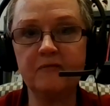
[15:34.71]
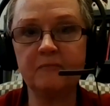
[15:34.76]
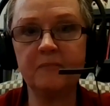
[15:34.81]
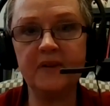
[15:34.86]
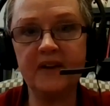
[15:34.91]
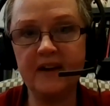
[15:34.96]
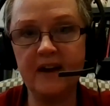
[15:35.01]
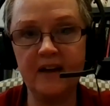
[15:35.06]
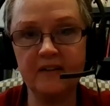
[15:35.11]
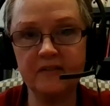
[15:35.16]

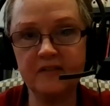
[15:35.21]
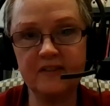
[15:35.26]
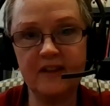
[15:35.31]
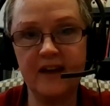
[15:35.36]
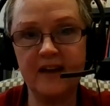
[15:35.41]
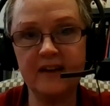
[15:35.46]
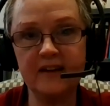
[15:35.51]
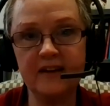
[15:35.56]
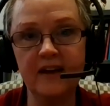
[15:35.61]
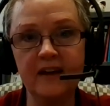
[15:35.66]
because
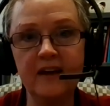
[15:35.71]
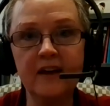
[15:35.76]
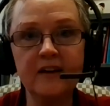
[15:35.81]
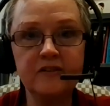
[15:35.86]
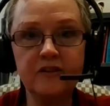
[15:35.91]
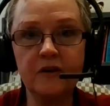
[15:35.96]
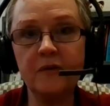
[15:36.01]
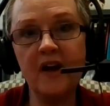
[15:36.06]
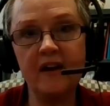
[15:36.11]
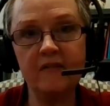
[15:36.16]
they
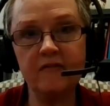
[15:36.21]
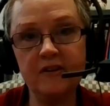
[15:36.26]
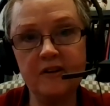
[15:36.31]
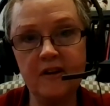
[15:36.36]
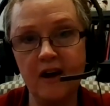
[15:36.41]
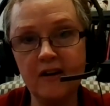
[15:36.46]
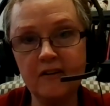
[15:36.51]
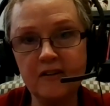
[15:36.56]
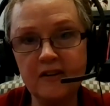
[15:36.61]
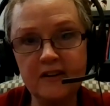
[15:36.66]
don't have an
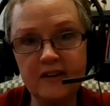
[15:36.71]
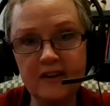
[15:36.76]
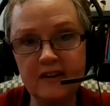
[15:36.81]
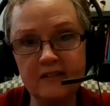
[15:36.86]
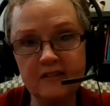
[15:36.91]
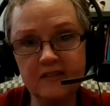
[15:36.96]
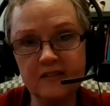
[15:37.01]
audience